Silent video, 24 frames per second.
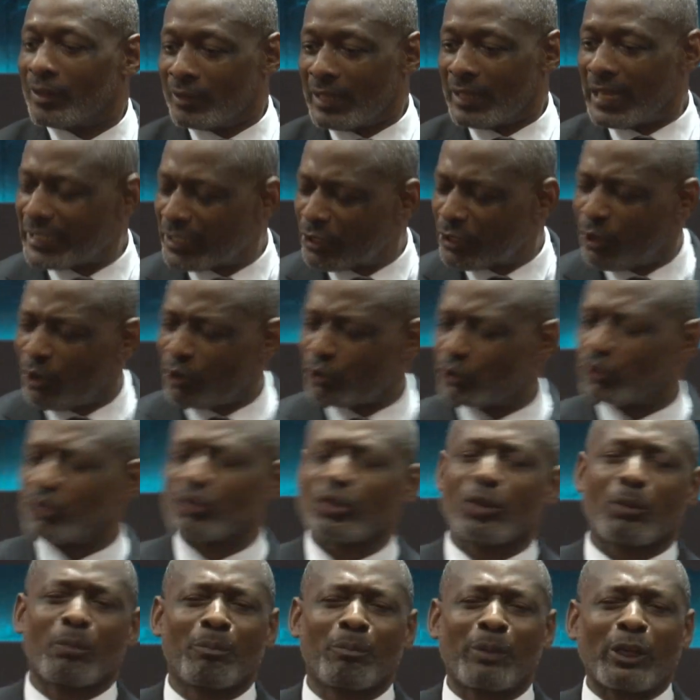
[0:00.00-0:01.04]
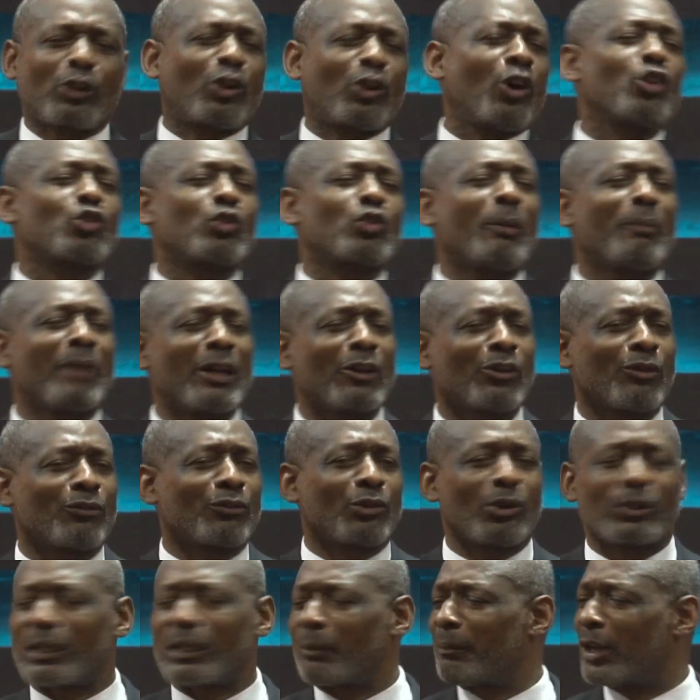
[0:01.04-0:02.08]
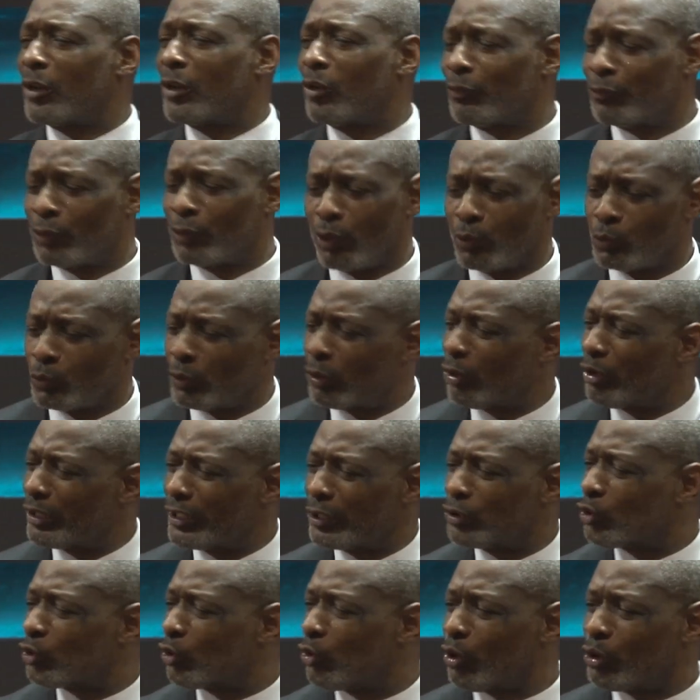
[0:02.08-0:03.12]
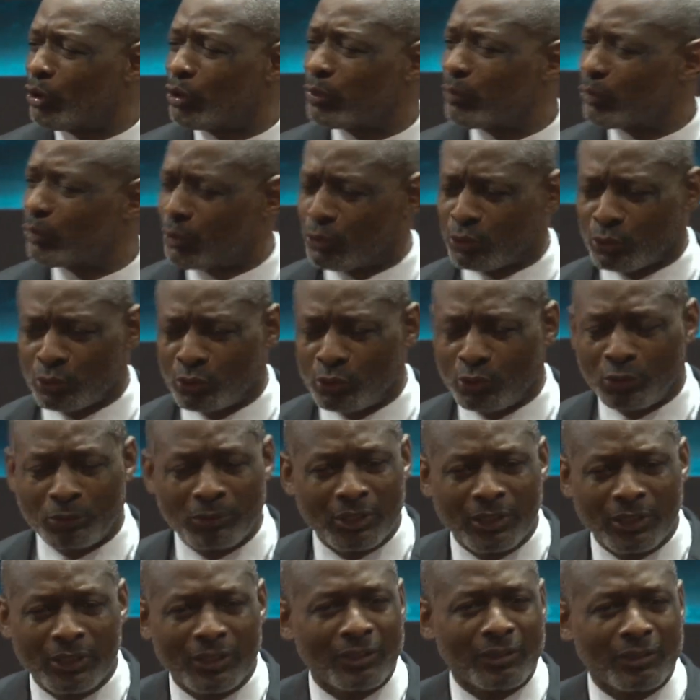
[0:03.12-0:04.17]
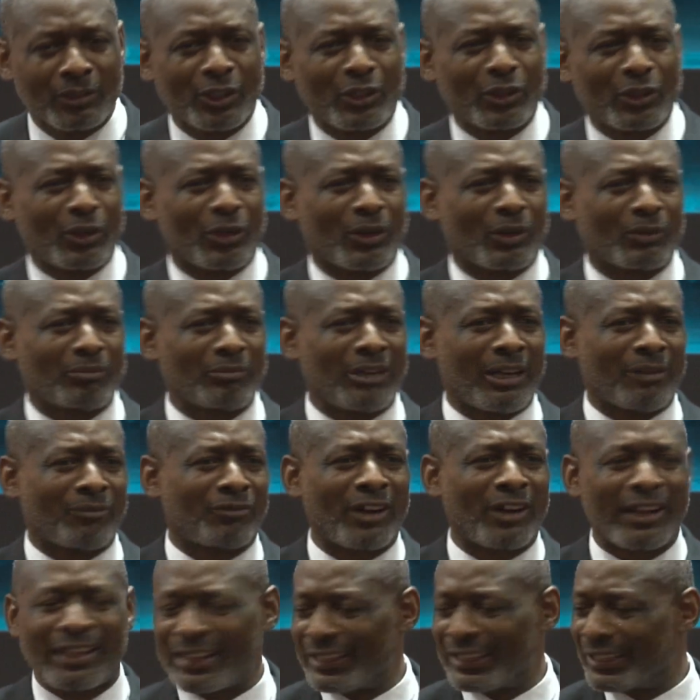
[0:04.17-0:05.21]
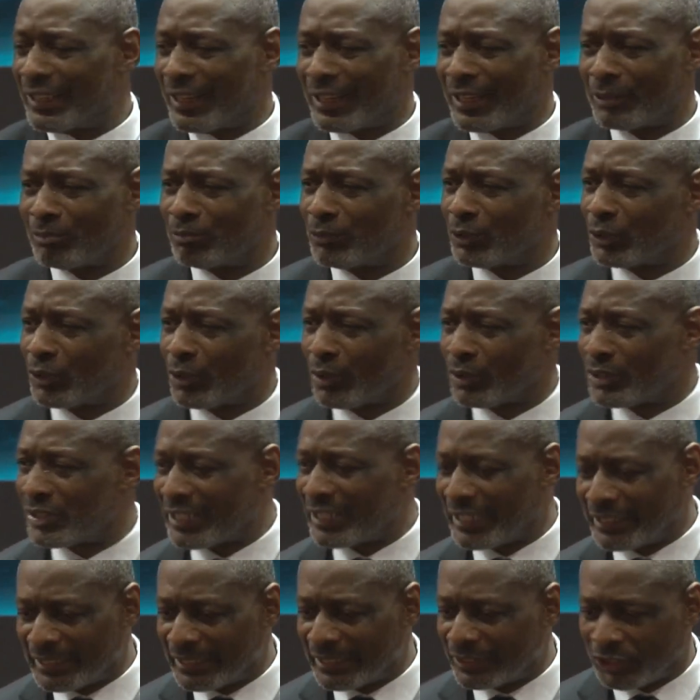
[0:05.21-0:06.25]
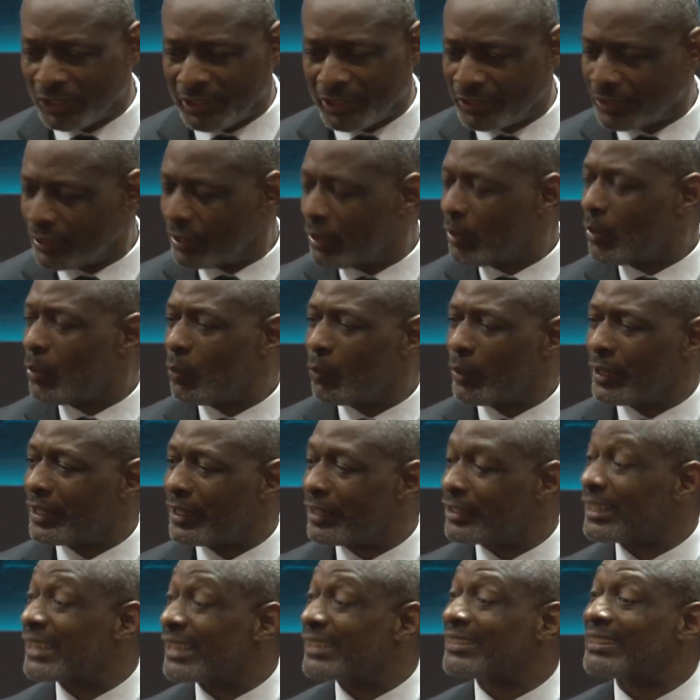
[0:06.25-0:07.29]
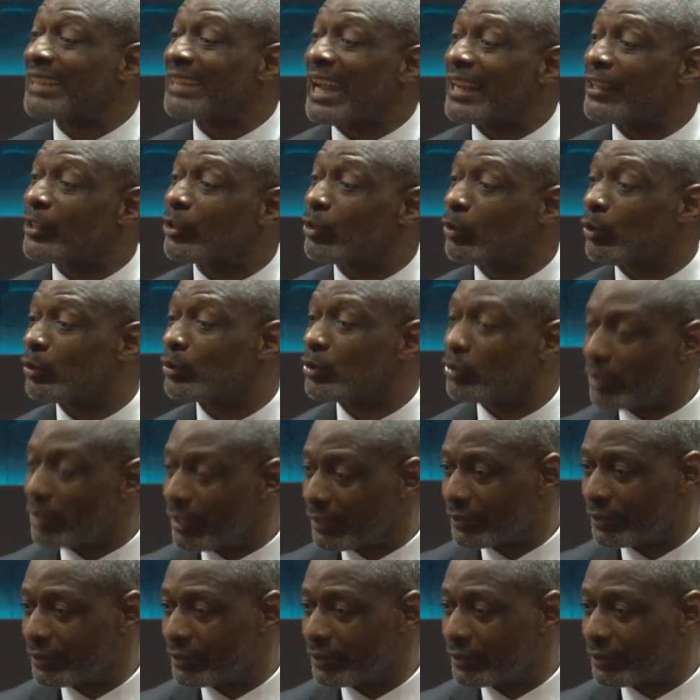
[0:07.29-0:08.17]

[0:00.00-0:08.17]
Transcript: he goes, you know, because you're a man of God, a man of God, we don't need to go through, you know, uh, via, uh, you know, state agent. We can just sign the contract.